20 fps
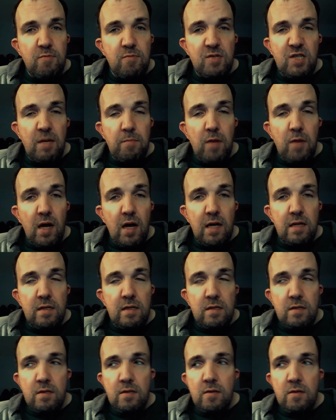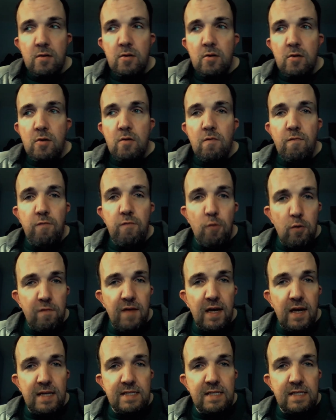which I'm not, for
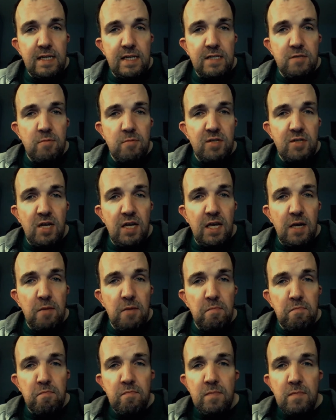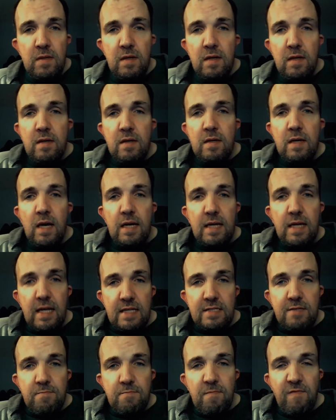vaccines, which I am,
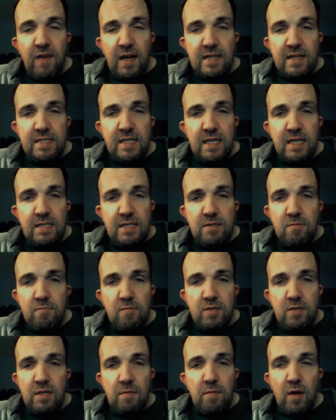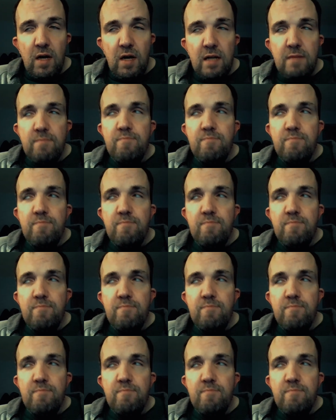against vaccines, which I'm not.